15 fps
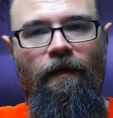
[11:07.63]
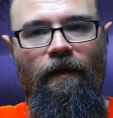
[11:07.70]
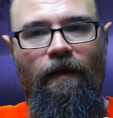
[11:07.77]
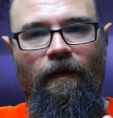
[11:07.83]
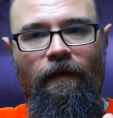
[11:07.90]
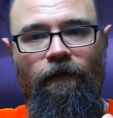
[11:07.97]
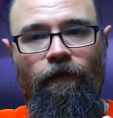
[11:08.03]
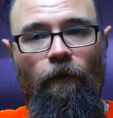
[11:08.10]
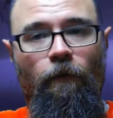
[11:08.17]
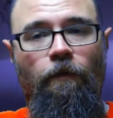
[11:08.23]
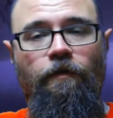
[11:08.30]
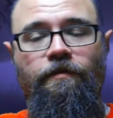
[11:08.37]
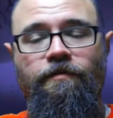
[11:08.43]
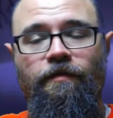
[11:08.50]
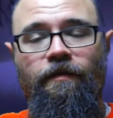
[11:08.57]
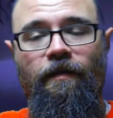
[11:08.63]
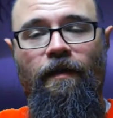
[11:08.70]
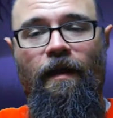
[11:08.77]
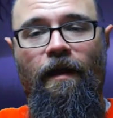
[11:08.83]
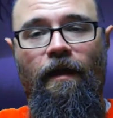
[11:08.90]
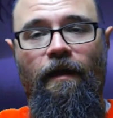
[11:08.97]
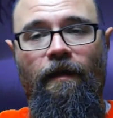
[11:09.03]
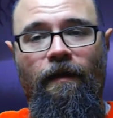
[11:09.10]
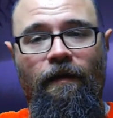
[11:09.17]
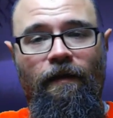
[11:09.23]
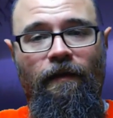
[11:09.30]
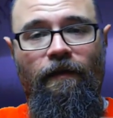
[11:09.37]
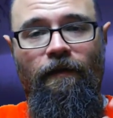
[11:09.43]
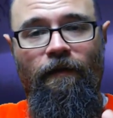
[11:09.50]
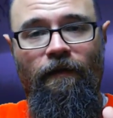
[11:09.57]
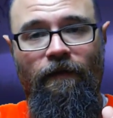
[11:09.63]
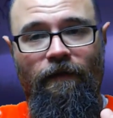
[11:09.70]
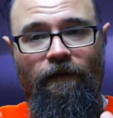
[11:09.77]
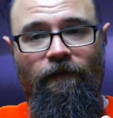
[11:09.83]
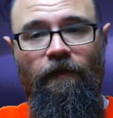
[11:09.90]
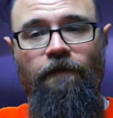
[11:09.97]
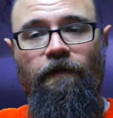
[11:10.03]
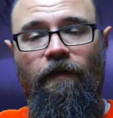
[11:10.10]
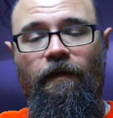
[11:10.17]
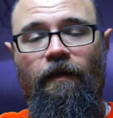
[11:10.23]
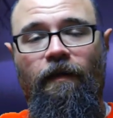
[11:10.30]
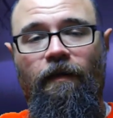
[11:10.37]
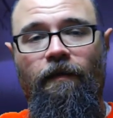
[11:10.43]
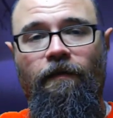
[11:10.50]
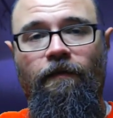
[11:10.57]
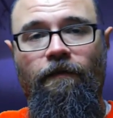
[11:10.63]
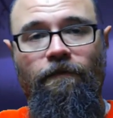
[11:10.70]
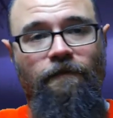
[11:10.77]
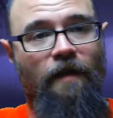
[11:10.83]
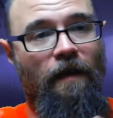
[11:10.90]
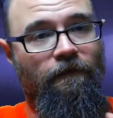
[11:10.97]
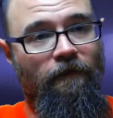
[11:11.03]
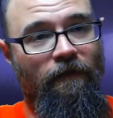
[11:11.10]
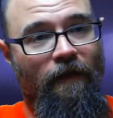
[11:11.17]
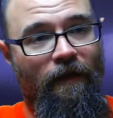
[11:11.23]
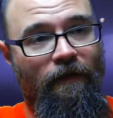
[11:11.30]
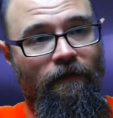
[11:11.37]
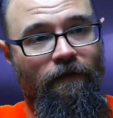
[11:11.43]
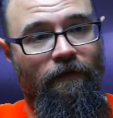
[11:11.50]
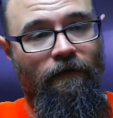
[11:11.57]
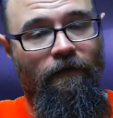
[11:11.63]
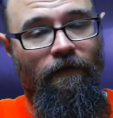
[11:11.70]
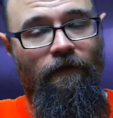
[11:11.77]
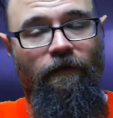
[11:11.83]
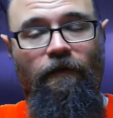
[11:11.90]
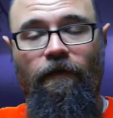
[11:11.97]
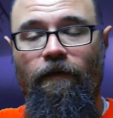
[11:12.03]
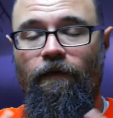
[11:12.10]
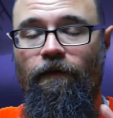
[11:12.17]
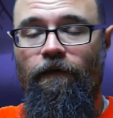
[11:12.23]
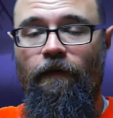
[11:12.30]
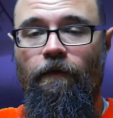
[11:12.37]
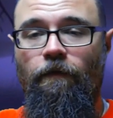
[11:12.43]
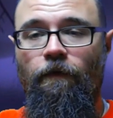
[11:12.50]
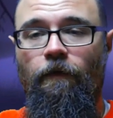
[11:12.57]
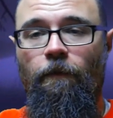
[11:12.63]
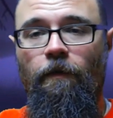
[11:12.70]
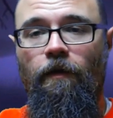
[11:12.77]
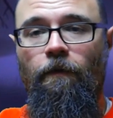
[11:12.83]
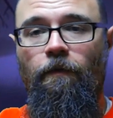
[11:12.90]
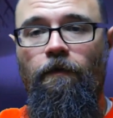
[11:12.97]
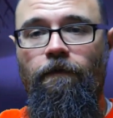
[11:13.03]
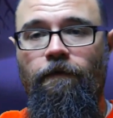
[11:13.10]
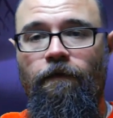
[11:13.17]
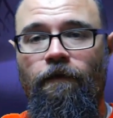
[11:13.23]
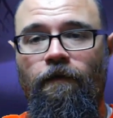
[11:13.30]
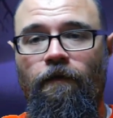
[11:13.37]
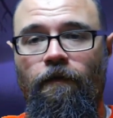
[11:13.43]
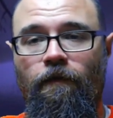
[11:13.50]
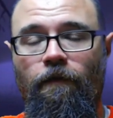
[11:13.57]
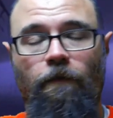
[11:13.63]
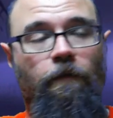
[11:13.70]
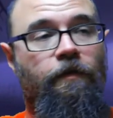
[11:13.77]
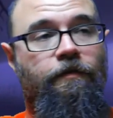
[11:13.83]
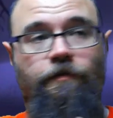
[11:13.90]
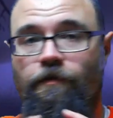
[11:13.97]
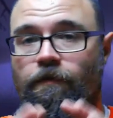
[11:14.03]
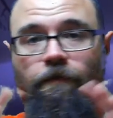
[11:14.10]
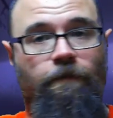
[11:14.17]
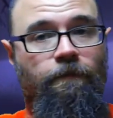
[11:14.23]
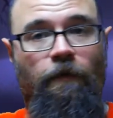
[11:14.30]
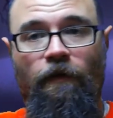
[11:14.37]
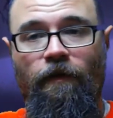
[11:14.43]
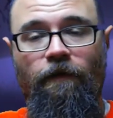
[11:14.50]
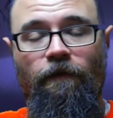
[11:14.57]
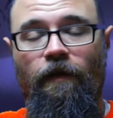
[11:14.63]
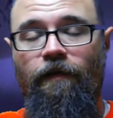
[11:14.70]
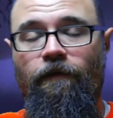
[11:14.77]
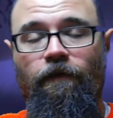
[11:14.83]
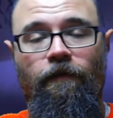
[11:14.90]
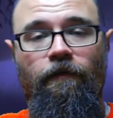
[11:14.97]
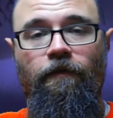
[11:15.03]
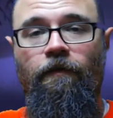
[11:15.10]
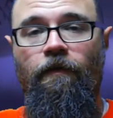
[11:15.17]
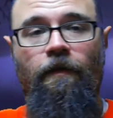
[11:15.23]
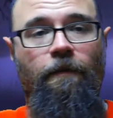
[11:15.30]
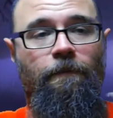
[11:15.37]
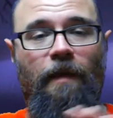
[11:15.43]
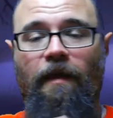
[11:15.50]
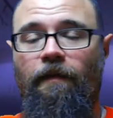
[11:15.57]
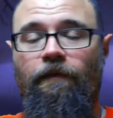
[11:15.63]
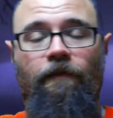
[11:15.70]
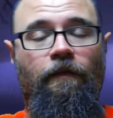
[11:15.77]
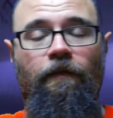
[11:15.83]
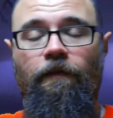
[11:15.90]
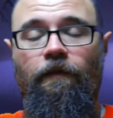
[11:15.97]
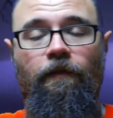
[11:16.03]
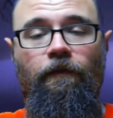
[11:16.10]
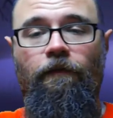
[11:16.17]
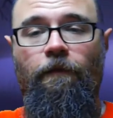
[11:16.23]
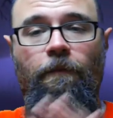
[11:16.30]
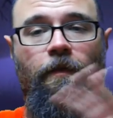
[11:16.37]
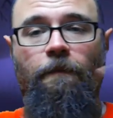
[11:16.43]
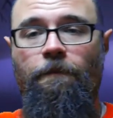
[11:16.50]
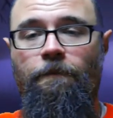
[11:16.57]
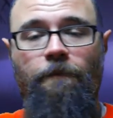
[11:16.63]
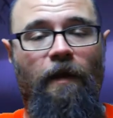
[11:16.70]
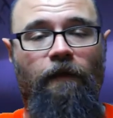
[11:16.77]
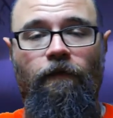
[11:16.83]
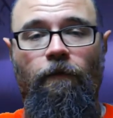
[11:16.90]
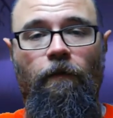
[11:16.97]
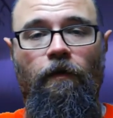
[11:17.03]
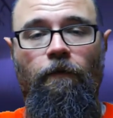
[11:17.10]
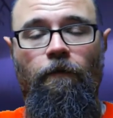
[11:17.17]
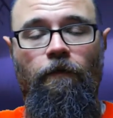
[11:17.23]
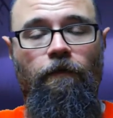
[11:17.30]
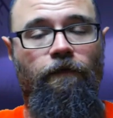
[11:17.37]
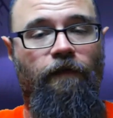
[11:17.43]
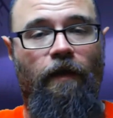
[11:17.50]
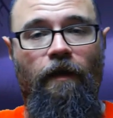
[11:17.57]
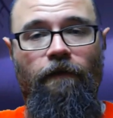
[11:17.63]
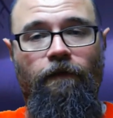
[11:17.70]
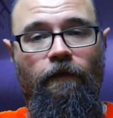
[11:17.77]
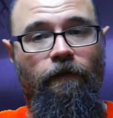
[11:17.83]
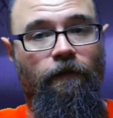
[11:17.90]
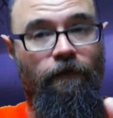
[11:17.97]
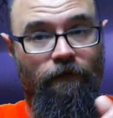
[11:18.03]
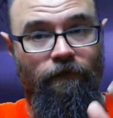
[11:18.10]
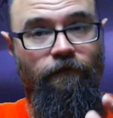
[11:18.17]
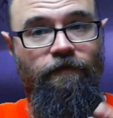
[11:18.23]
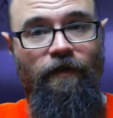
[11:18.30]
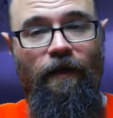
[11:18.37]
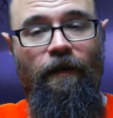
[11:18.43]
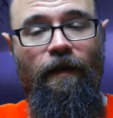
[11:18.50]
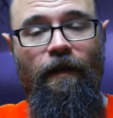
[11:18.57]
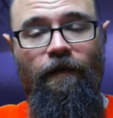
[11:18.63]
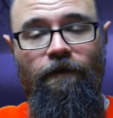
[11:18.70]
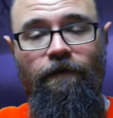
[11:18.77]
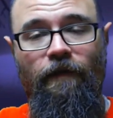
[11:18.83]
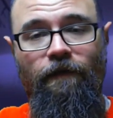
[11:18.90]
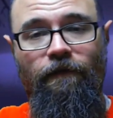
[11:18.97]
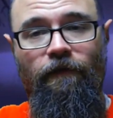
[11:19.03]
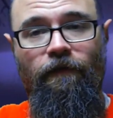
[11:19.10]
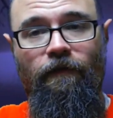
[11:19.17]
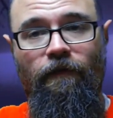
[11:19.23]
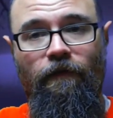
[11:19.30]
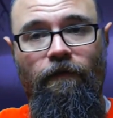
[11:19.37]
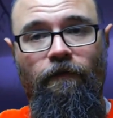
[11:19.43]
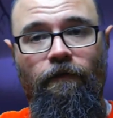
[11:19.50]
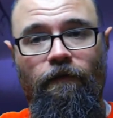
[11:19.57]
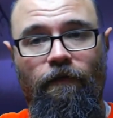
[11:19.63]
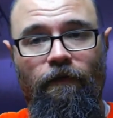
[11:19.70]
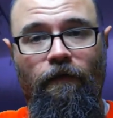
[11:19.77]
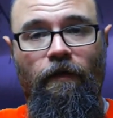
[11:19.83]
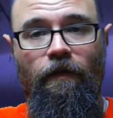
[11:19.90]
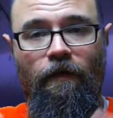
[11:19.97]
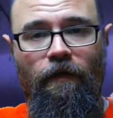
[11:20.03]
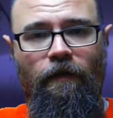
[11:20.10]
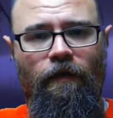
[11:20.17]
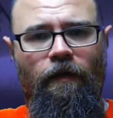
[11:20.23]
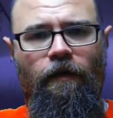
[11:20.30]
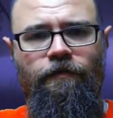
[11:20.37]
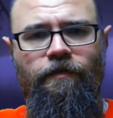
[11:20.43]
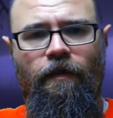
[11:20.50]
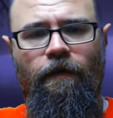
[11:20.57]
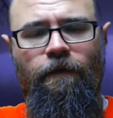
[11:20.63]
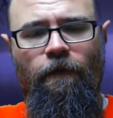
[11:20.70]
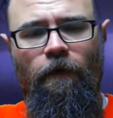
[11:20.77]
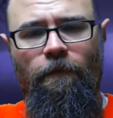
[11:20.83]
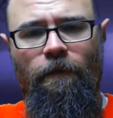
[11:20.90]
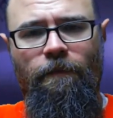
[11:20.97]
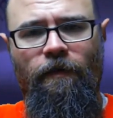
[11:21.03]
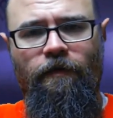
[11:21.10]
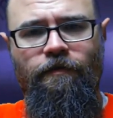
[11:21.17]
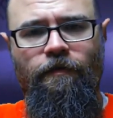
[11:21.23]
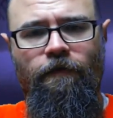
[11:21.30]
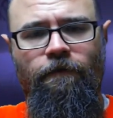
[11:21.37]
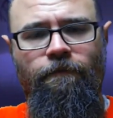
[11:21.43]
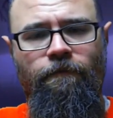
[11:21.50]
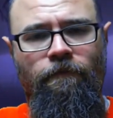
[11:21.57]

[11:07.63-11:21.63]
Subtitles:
its origin in the Stephen King novelette, Cycle of the Werewolf, which Bernie Wrightson paints some of the best werewolves ever. Check it out if you haven't seen it. I'll try to throw up a picture.